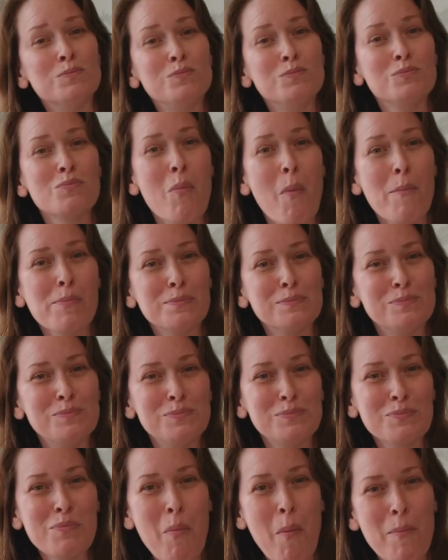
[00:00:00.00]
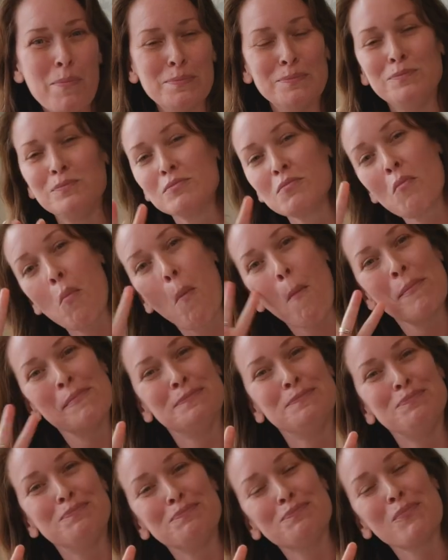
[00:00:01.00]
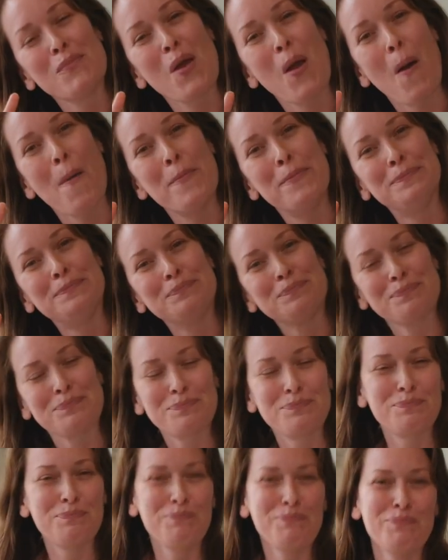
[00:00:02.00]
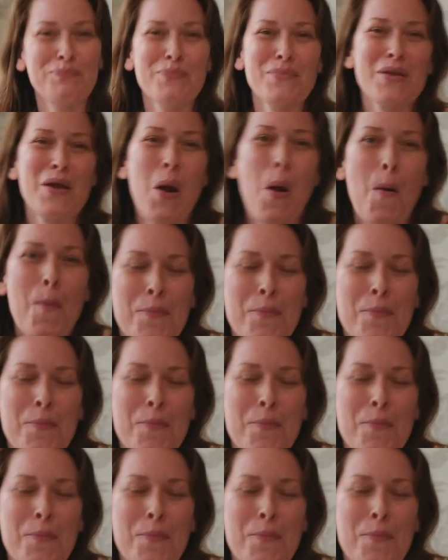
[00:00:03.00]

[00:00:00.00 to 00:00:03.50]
But yeah, thanks guys. We just wanted to give an idea of this fruit.